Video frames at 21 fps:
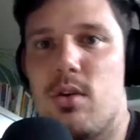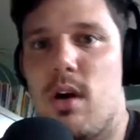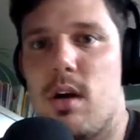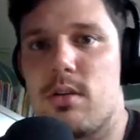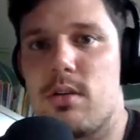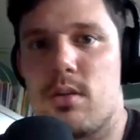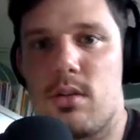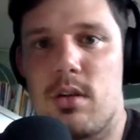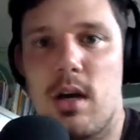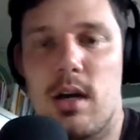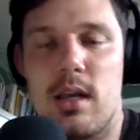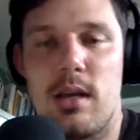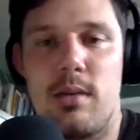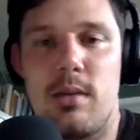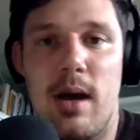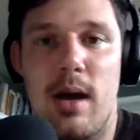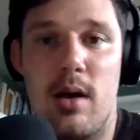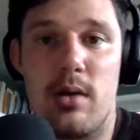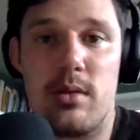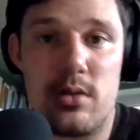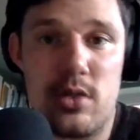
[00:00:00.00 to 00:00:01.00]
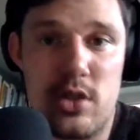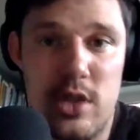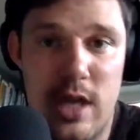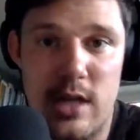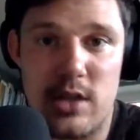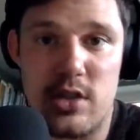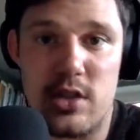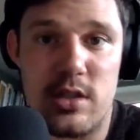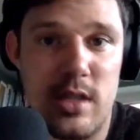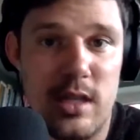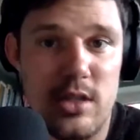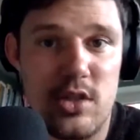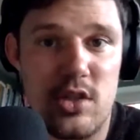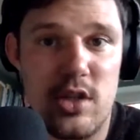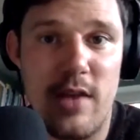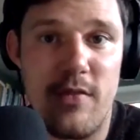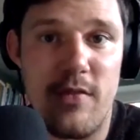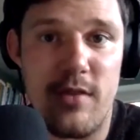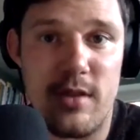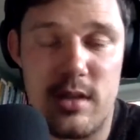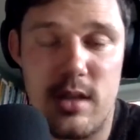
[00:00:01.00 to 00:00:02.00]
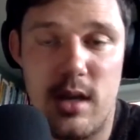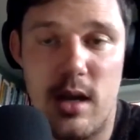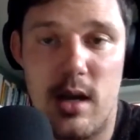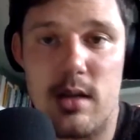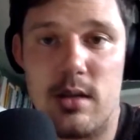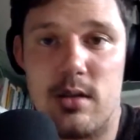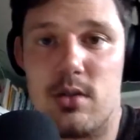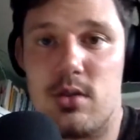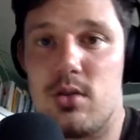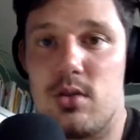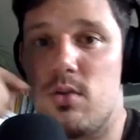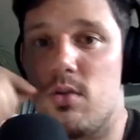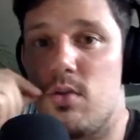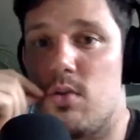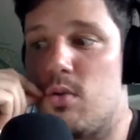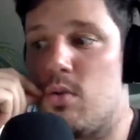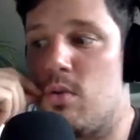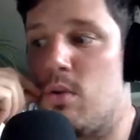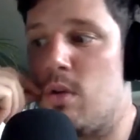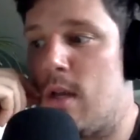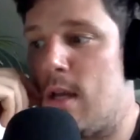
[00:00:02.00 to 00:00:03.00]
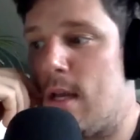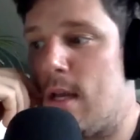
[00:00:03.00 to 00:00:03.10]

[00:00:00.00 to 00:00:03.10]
also talking about changes that Jeff had done to